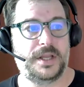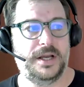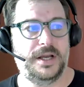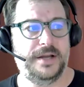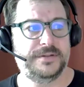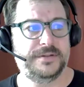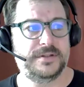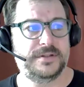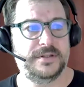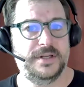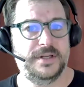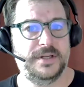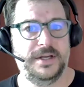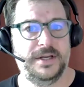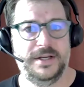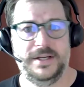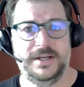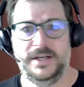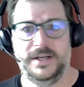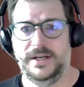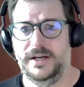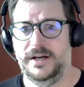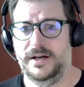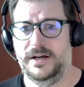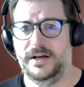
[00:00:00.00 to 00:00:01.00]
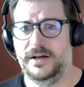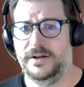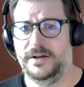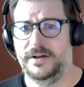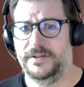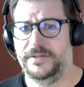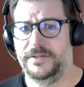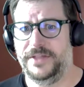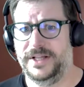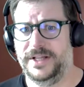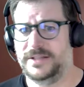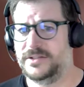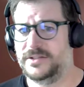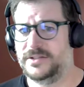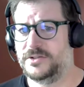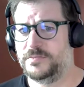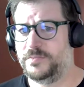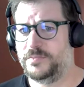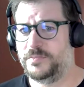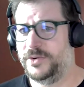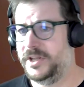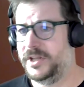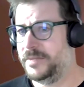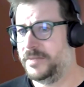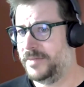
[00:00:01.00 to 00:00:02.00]
And that's
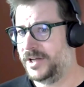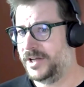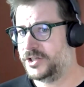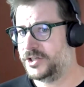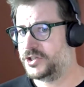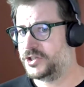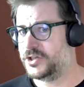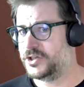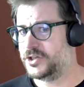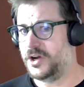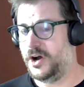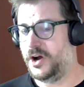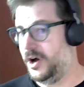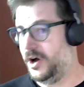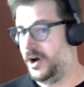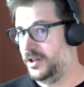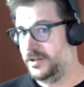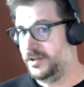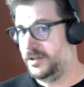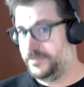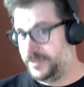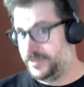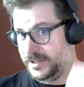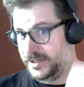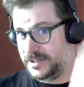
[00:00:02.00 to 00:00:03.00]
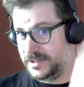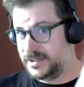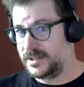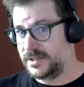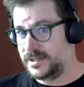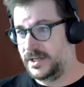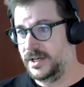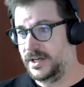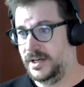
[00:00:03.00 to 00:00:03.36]
pretty much all of it.